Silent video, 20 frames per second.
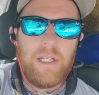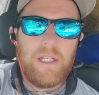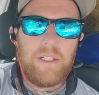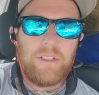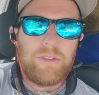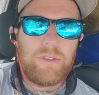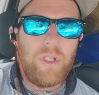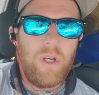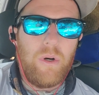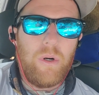
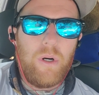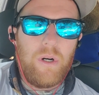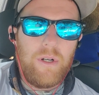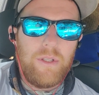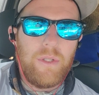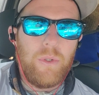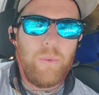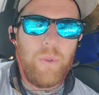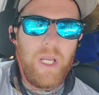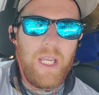So
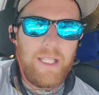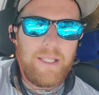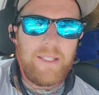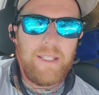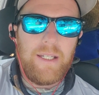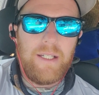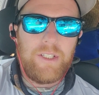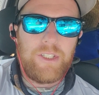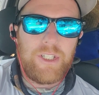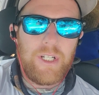on the way
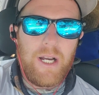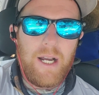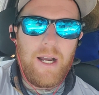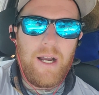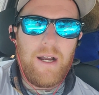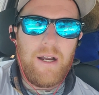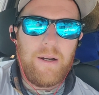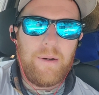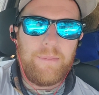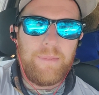to the
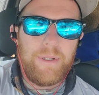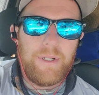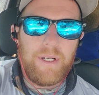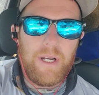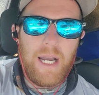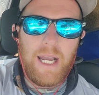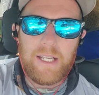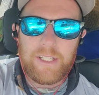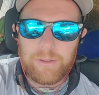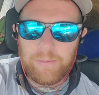job,
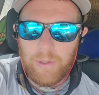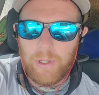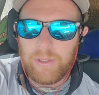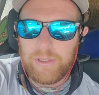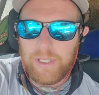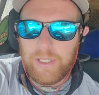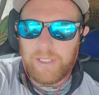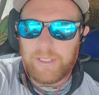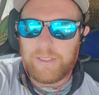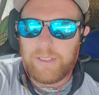I
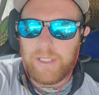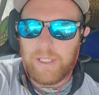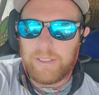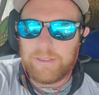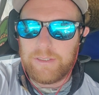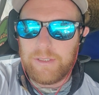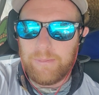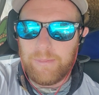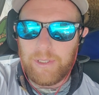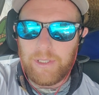spoke to this
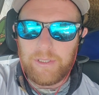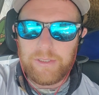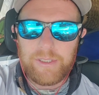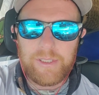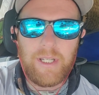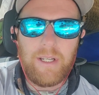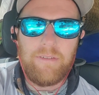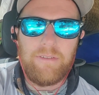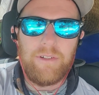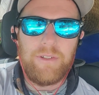customer
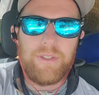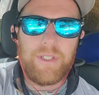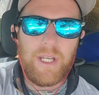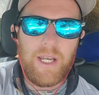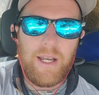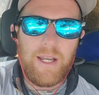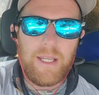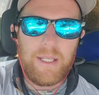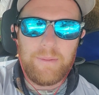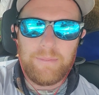several
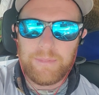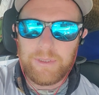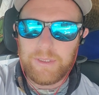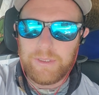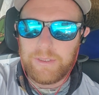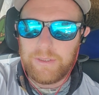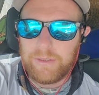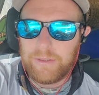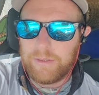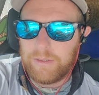
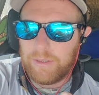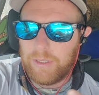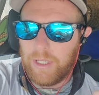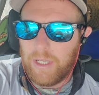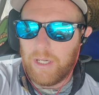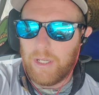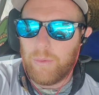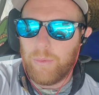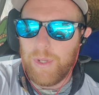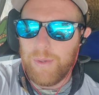times.
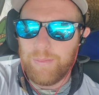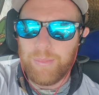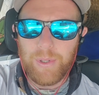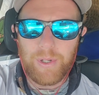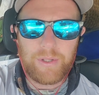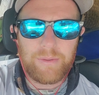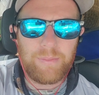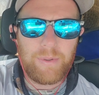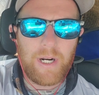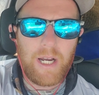You know, we
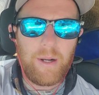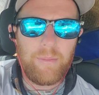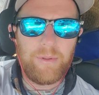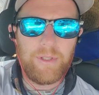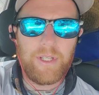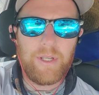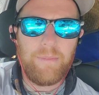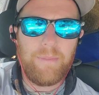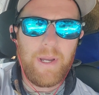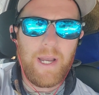booked
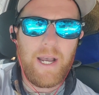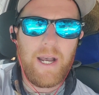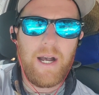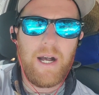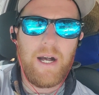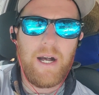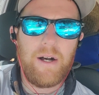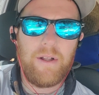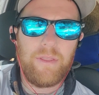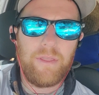probably
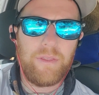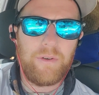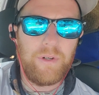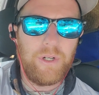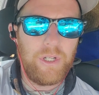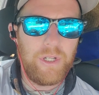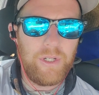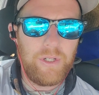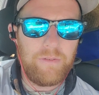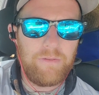about
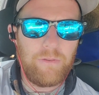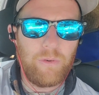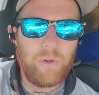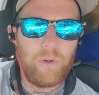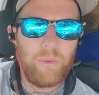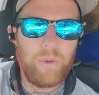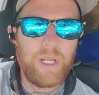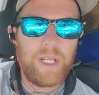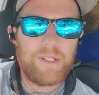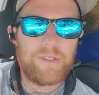three,
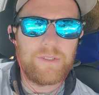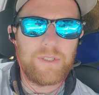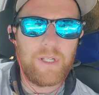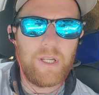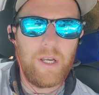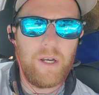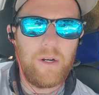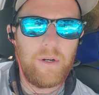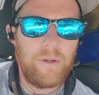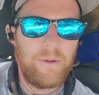four weeks
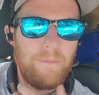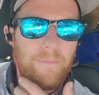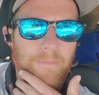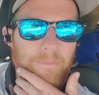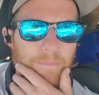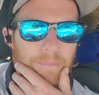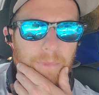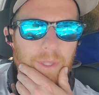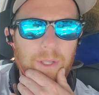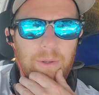ago.
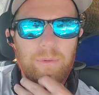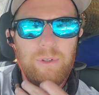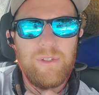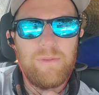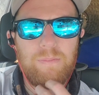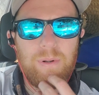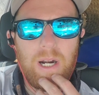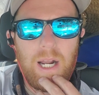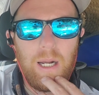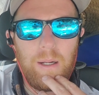It was
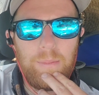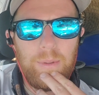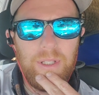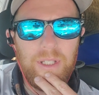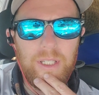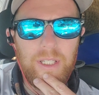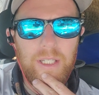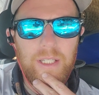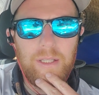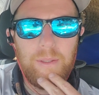
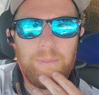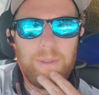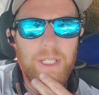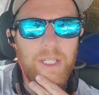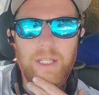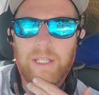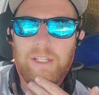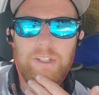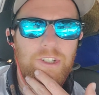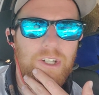probably in the
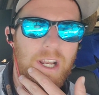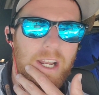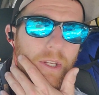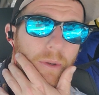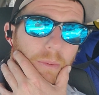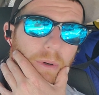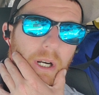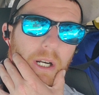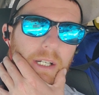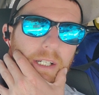beginning of
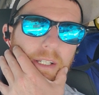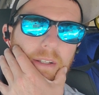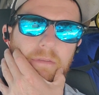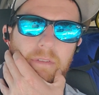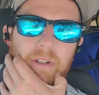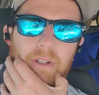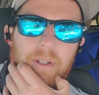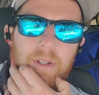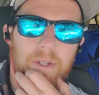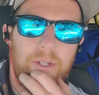January
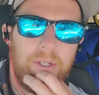even.